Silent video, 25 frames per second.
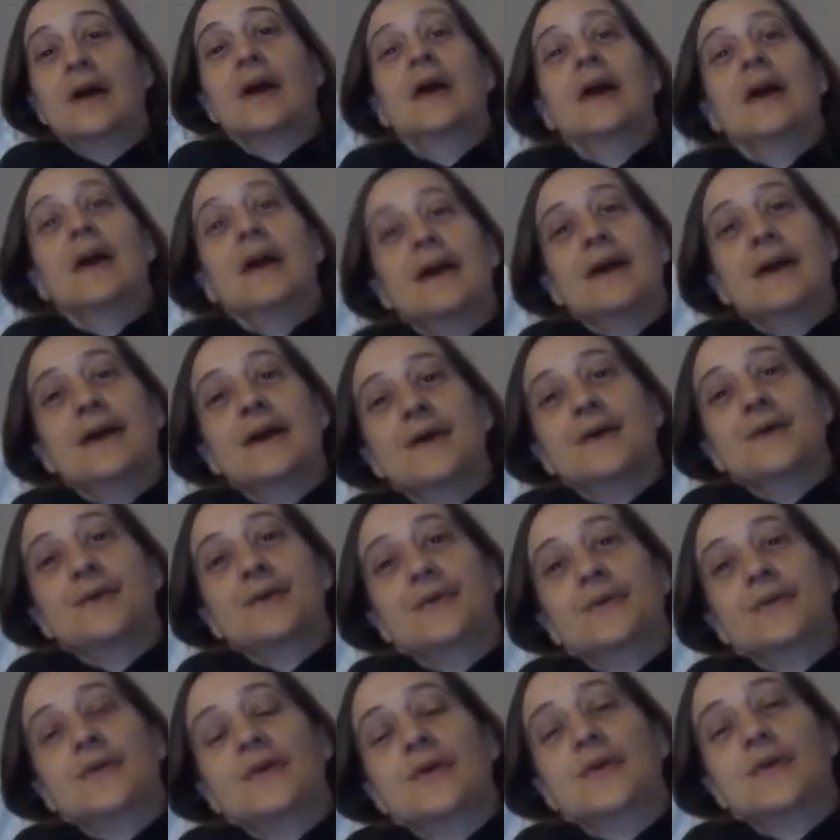
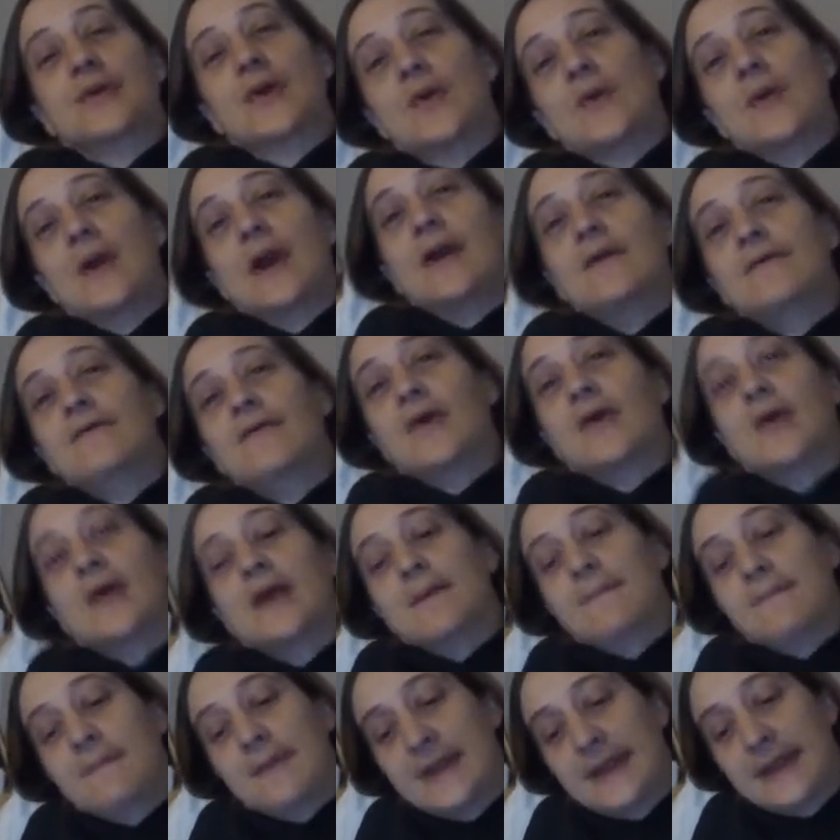is you don't have very
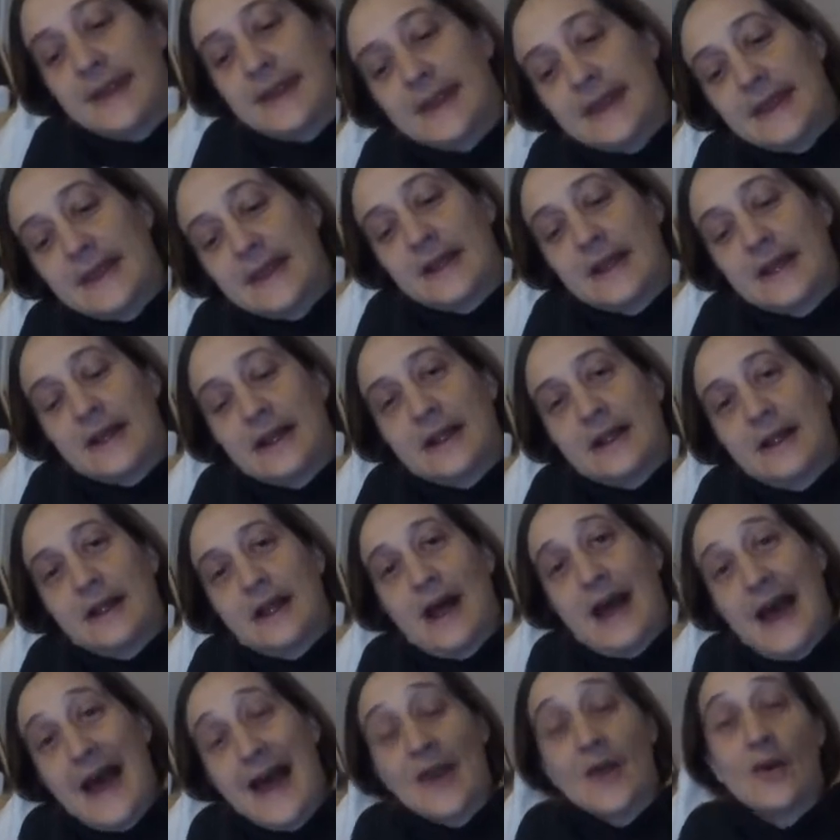many.
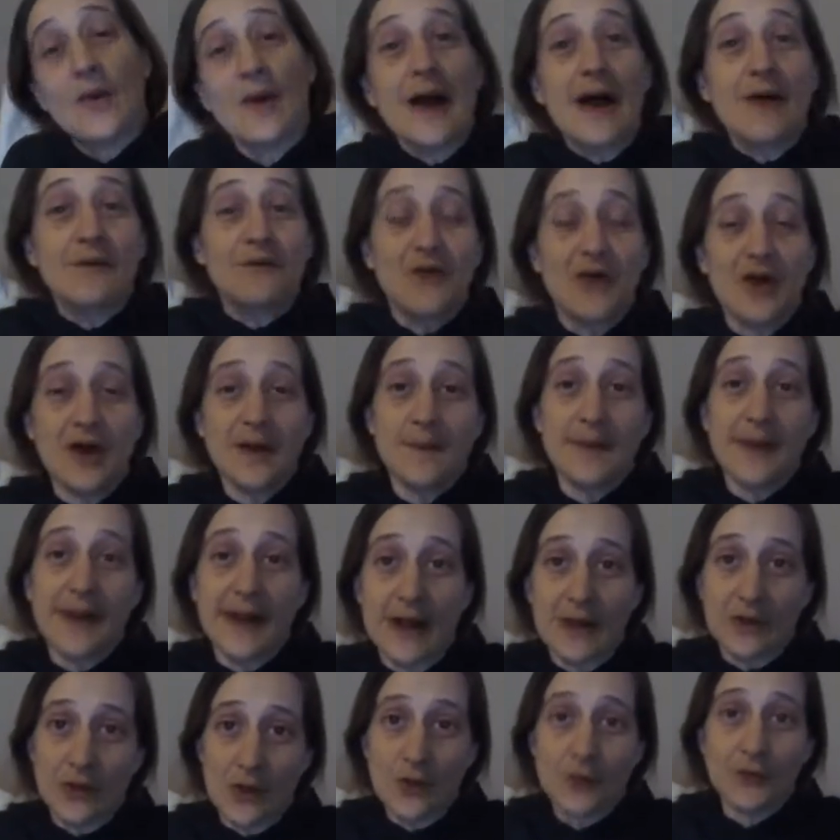I don't have very many
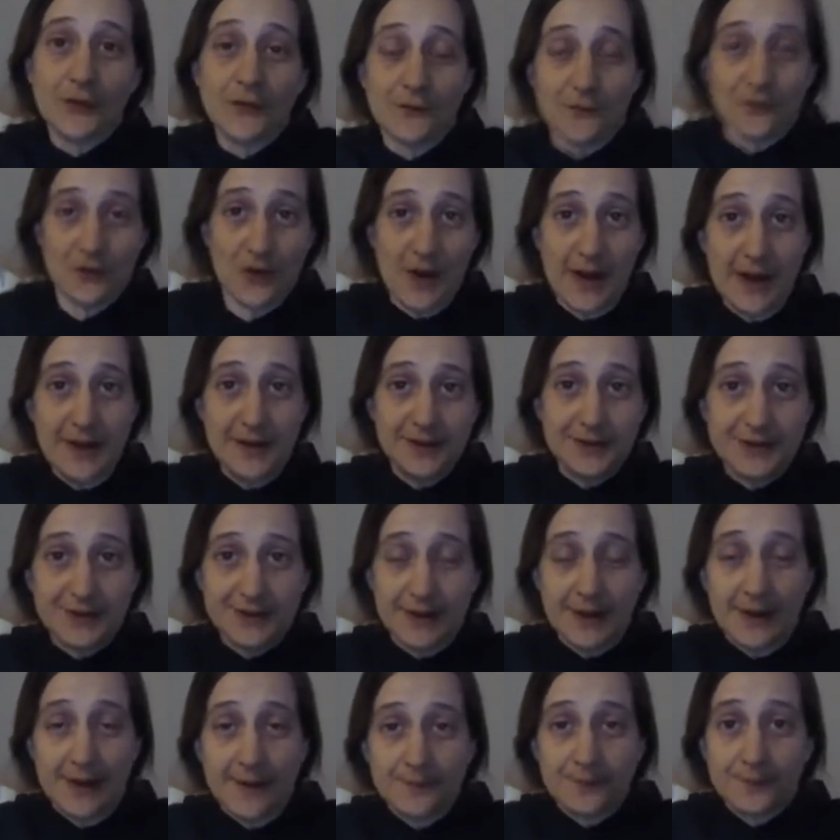close friends,
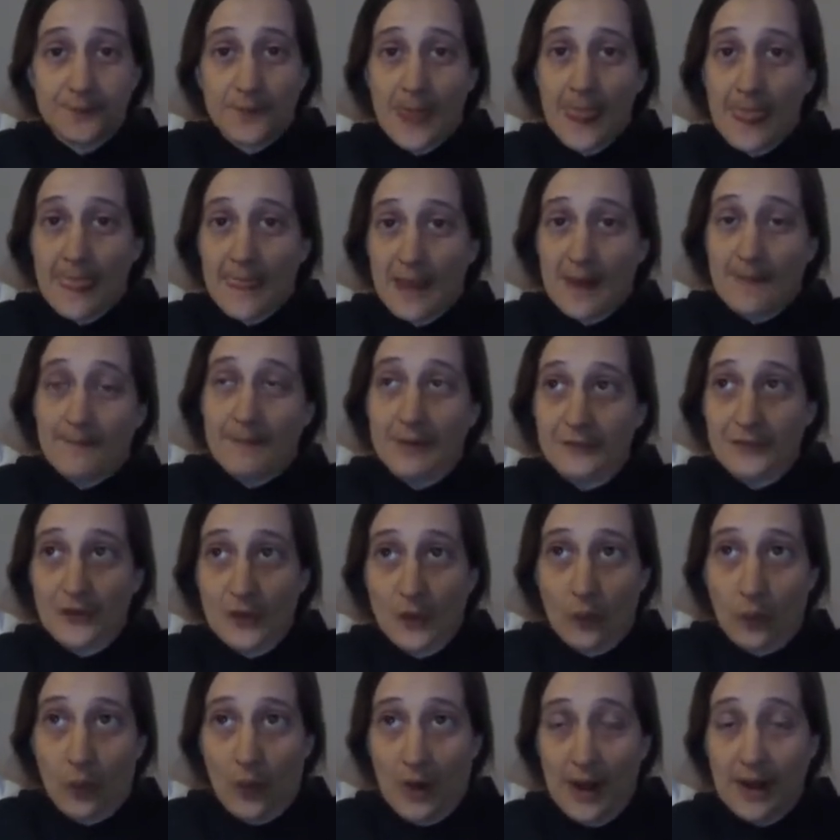but the
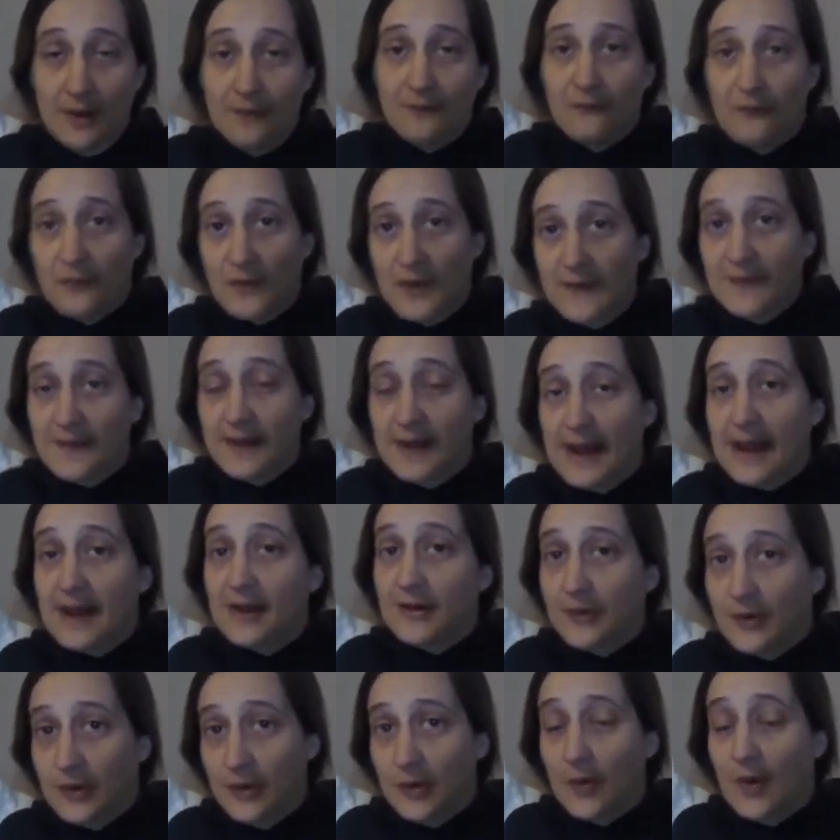one friend that I
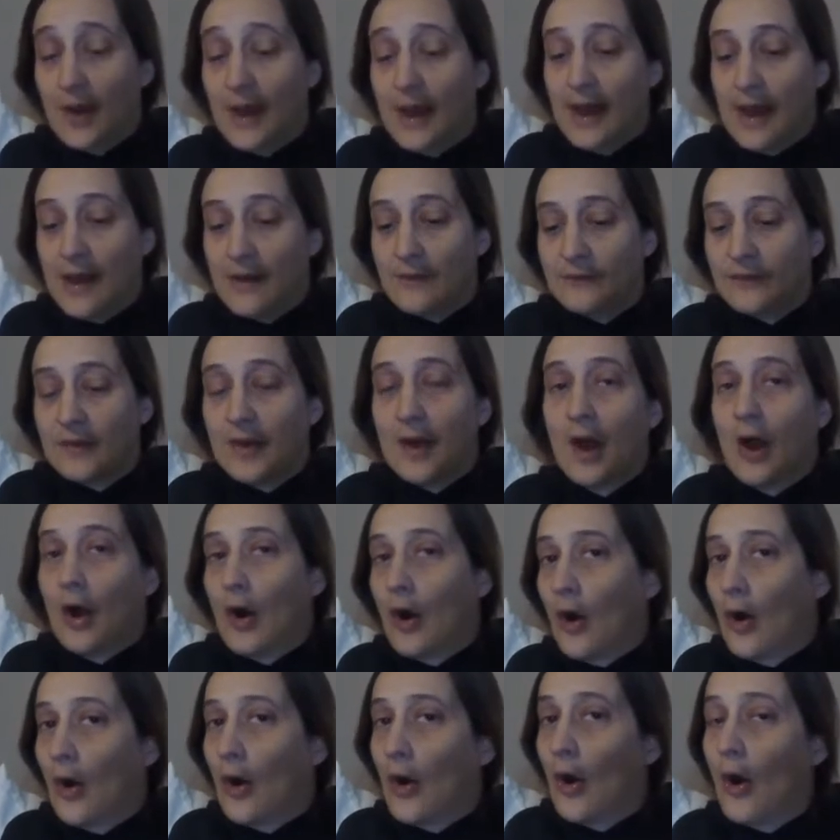do have
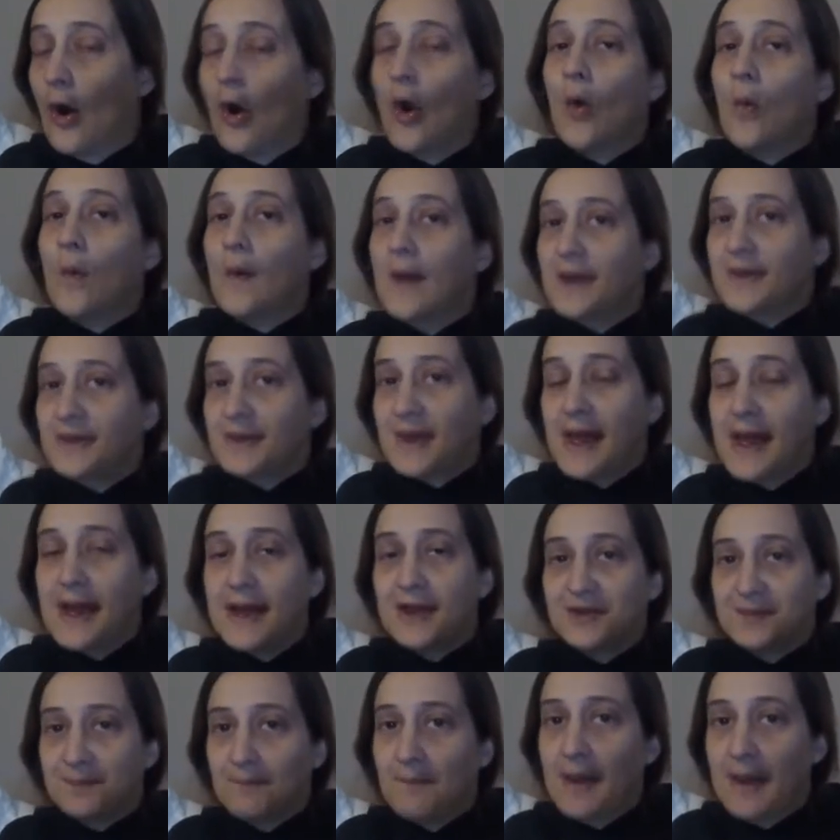always
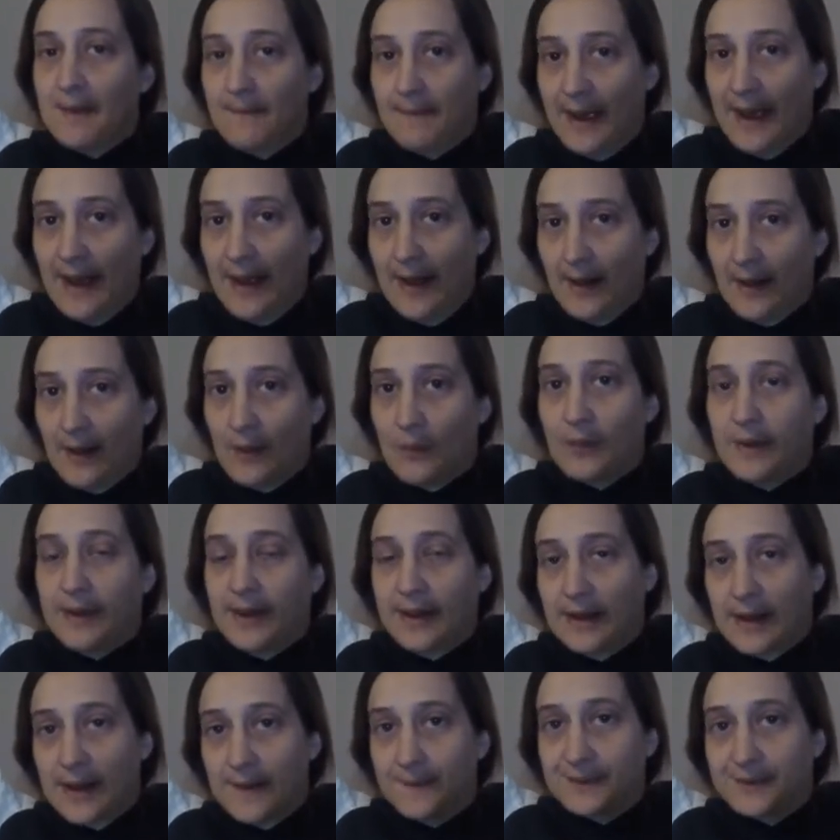has my back when
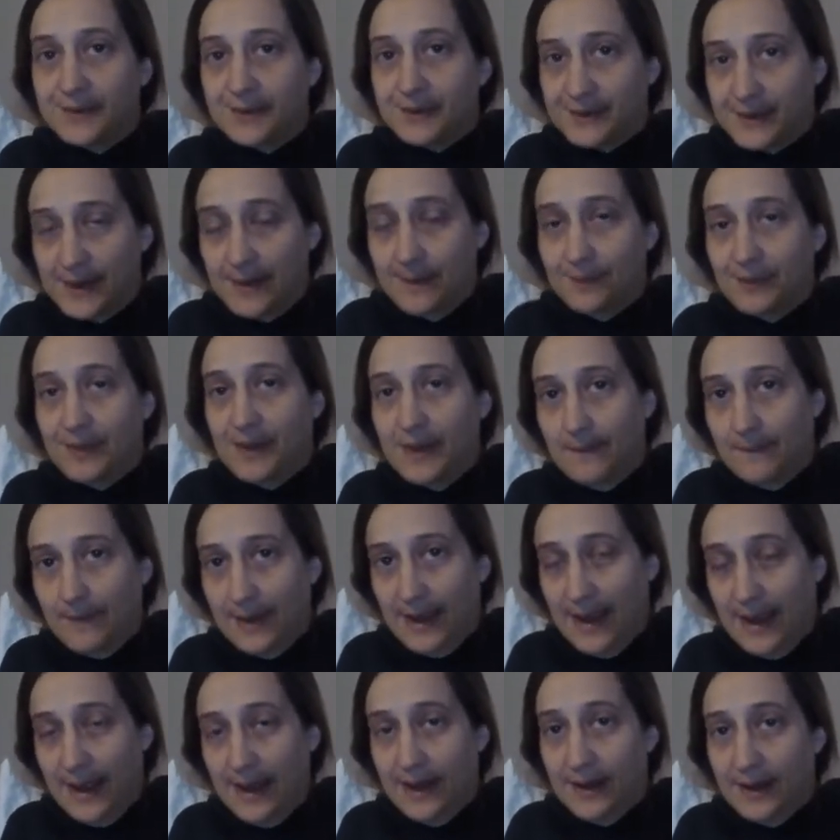it comes to something
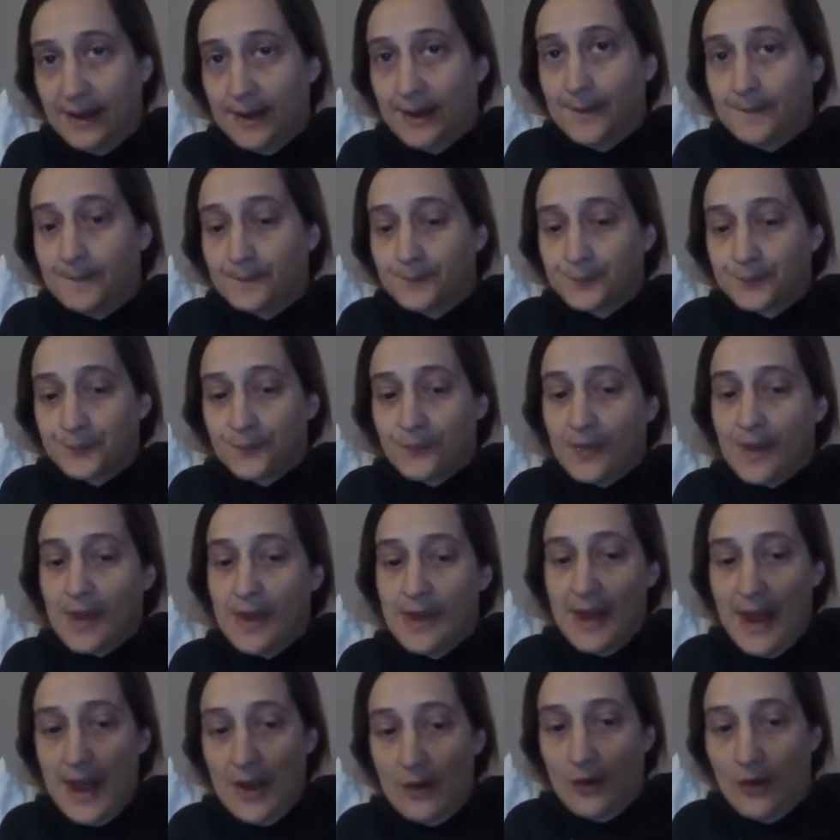bad.
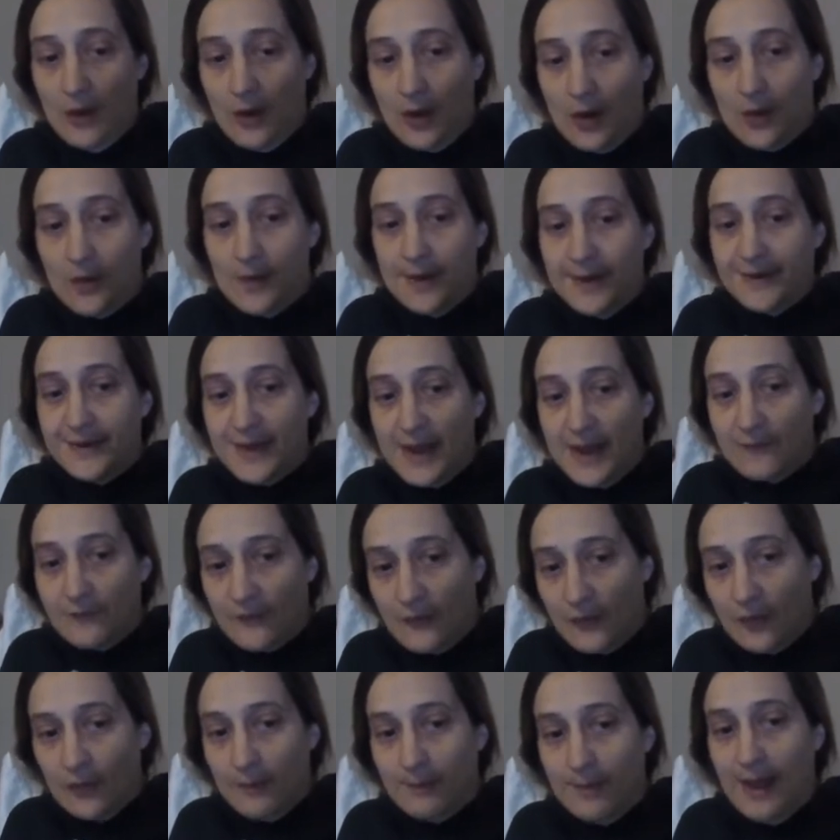And I will always have
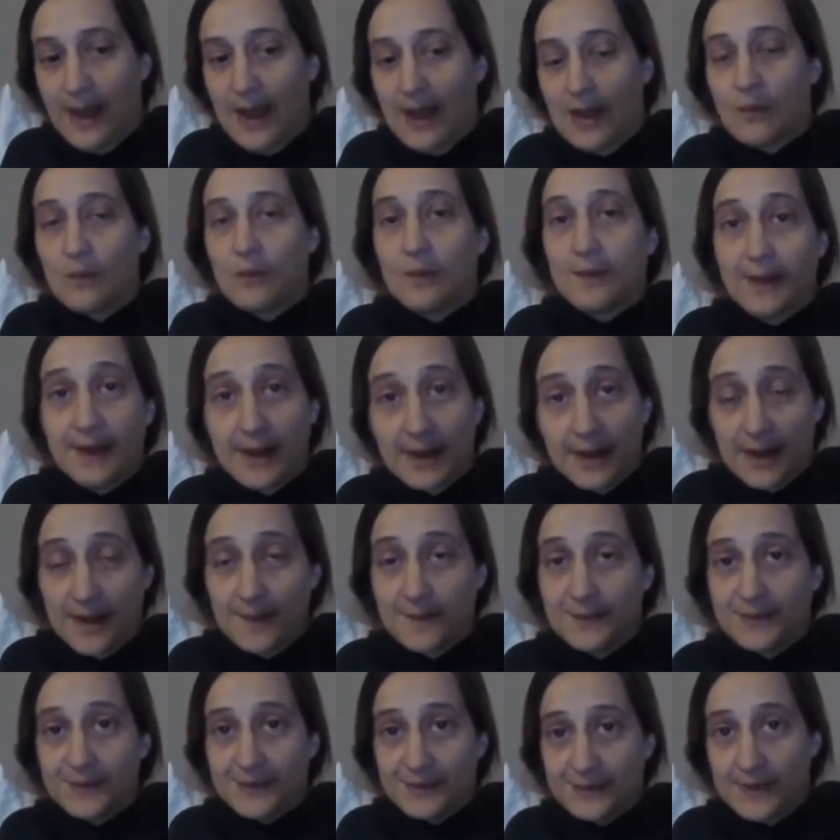her back when it
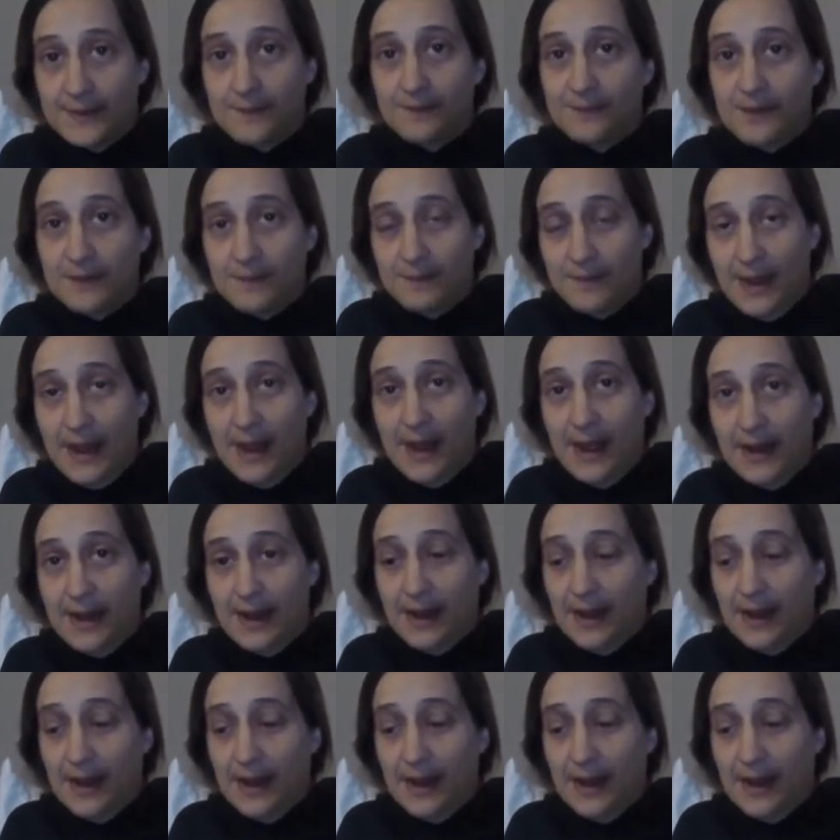comes to something bad.